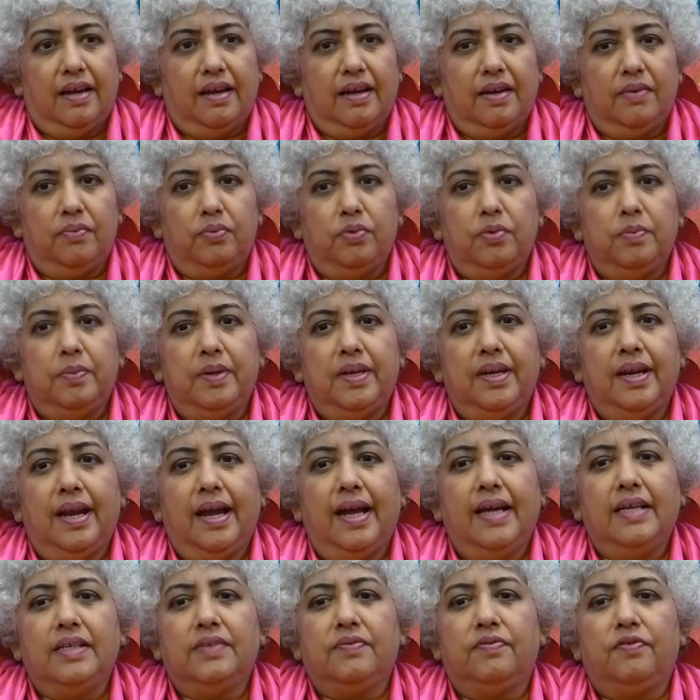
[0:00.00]
it would be
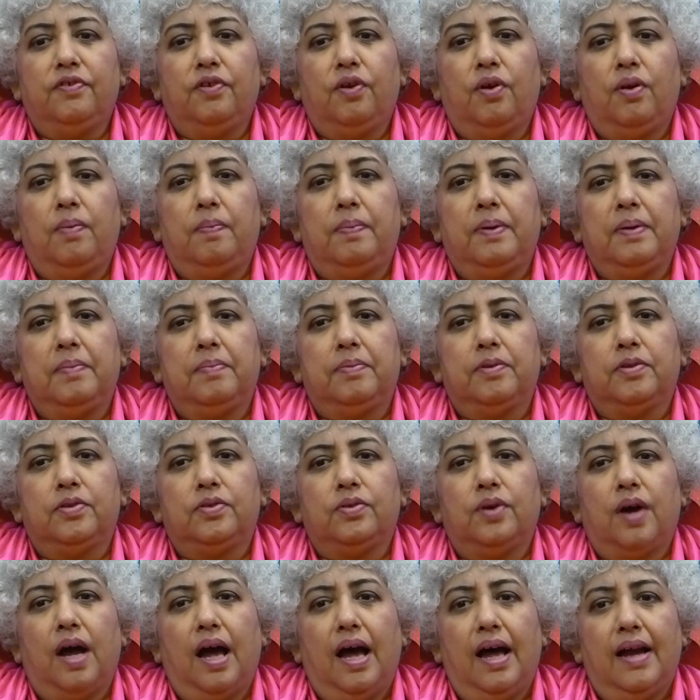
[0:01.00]
nice for all people
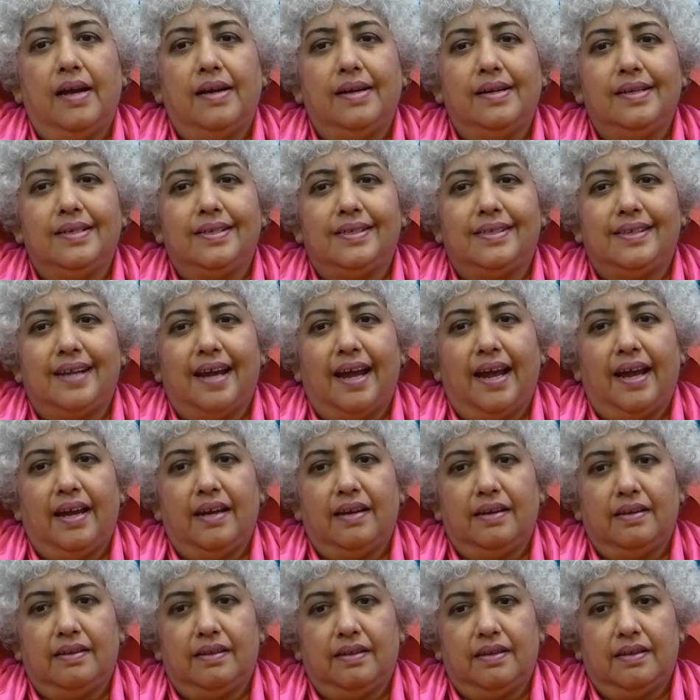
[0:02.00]
to
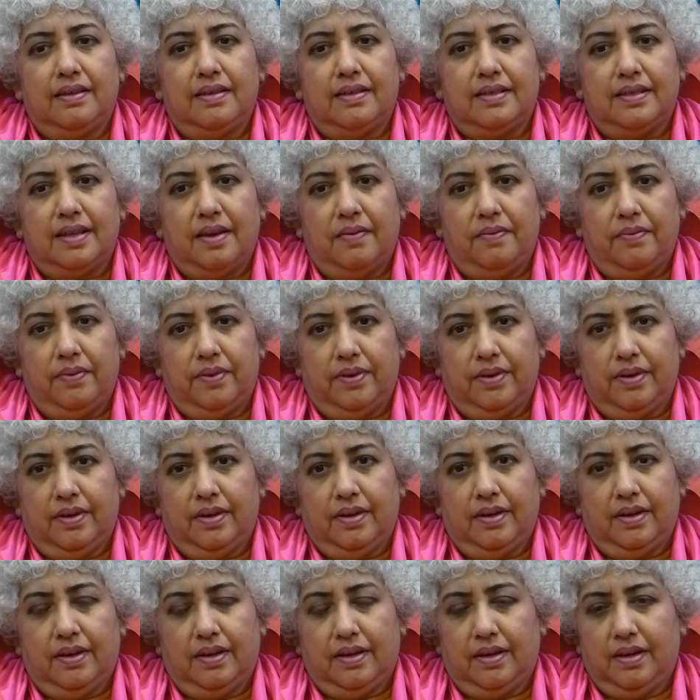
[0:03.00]
understand these 7,
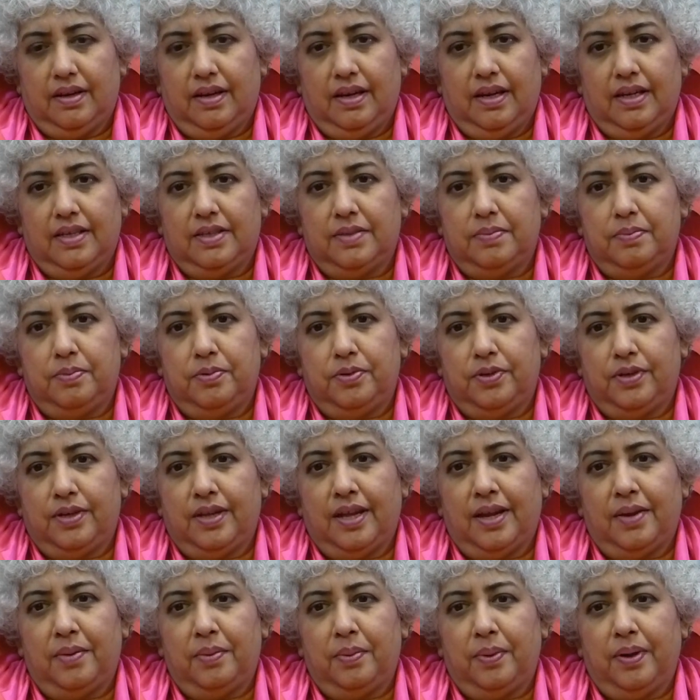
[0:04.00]
let's put it
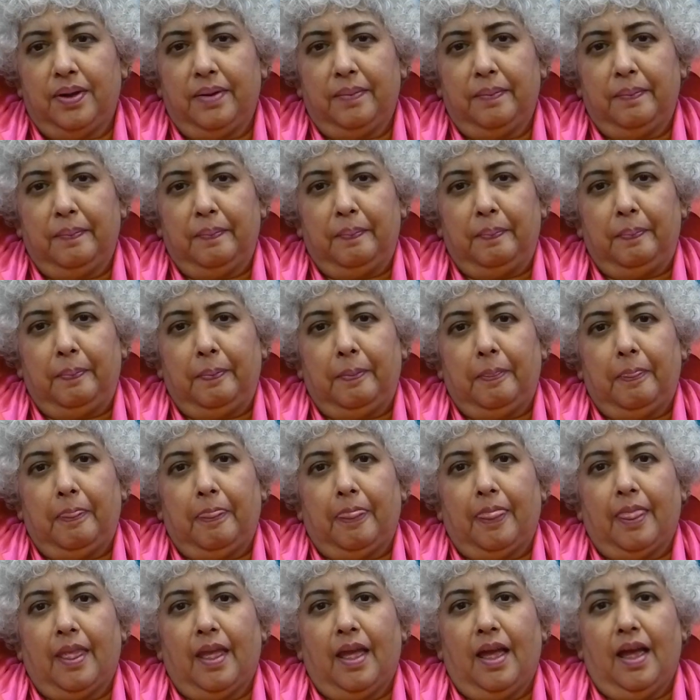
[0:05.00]
that way.
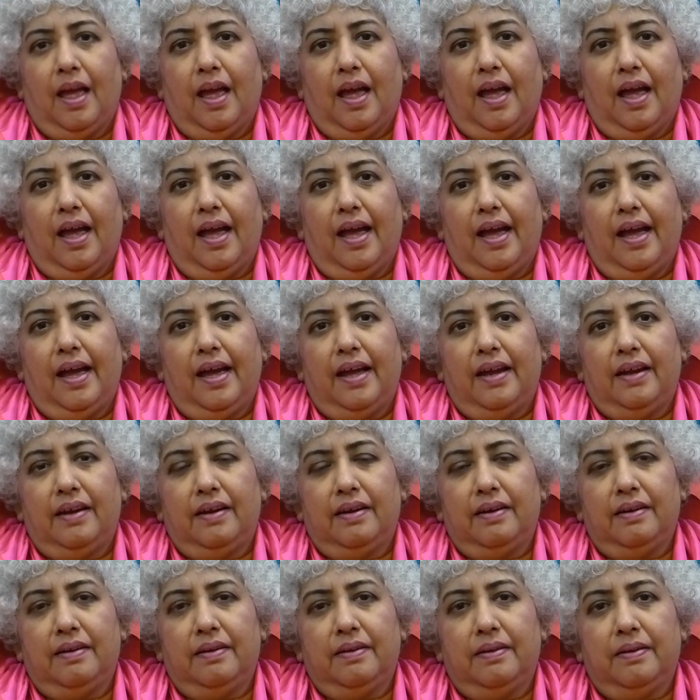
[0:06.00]

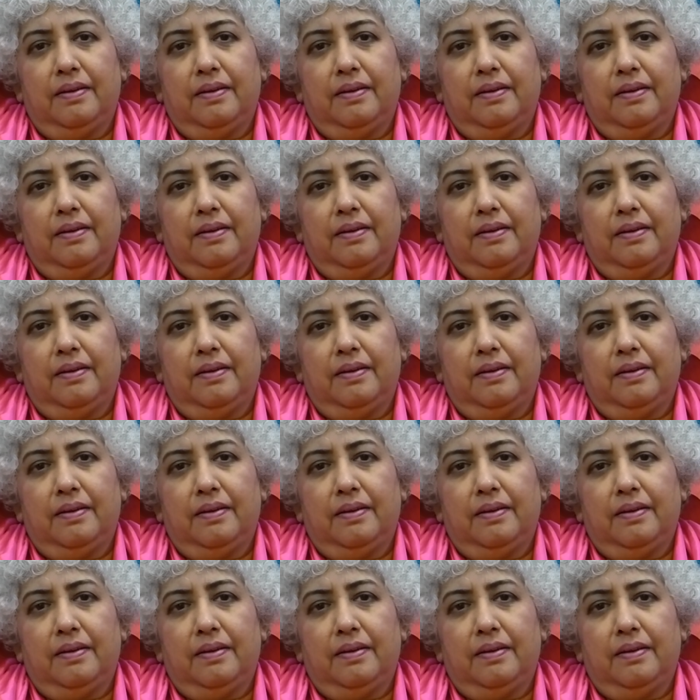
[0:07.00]
And